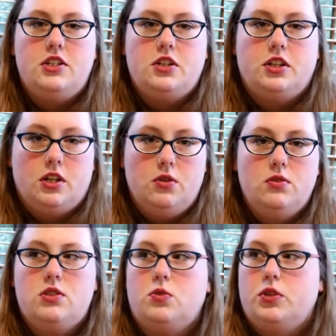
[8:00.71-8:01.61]
your
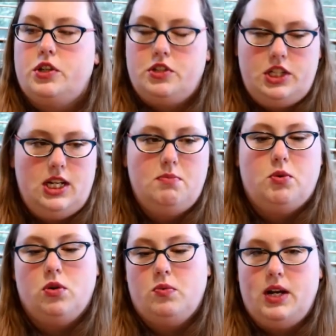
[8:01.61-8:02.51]
goats or your sheep
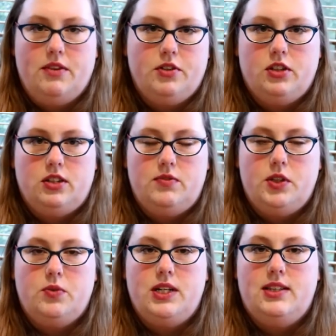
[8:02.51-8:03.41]
or whatever they're
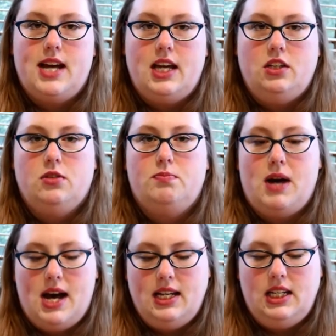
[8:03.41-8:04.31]
living with, that you're
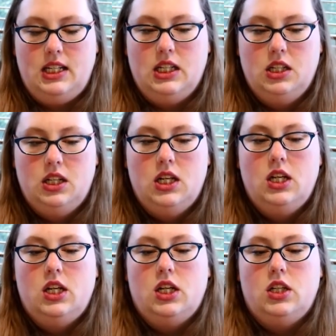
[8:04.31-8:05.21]
buying
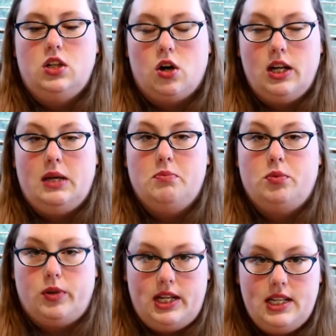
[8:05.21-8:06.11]
guardian
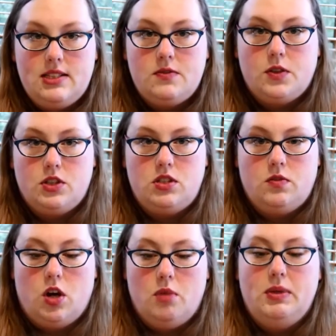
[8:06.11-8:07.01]
breeds, first of
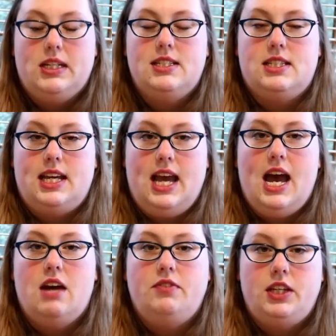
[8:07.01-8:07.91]
all, because they
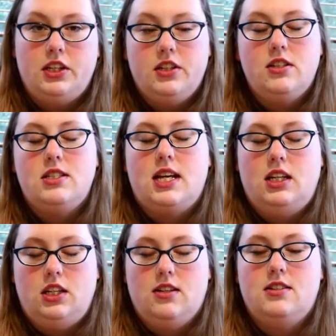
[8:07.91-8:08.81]
have years and
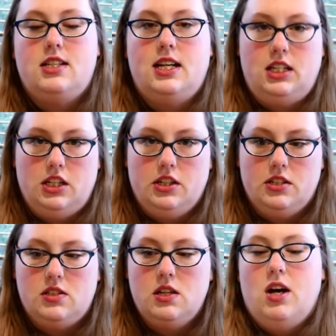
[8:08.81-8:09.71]
years and
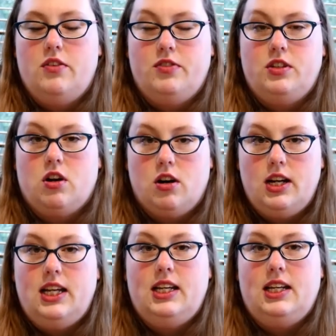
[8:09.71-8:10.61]
years of
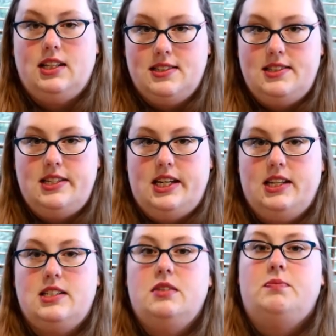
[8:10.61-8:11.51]
guardian
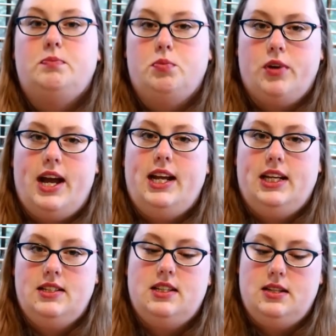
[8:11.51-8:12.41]
instinct bred
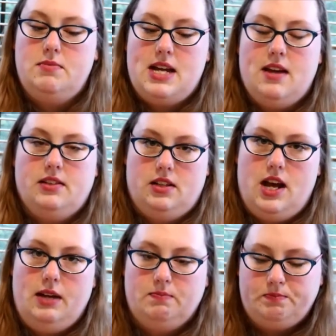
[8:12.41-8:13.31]
into them down the
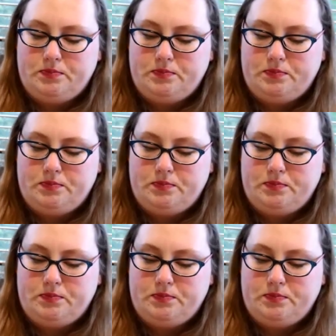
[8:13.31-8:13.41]
line.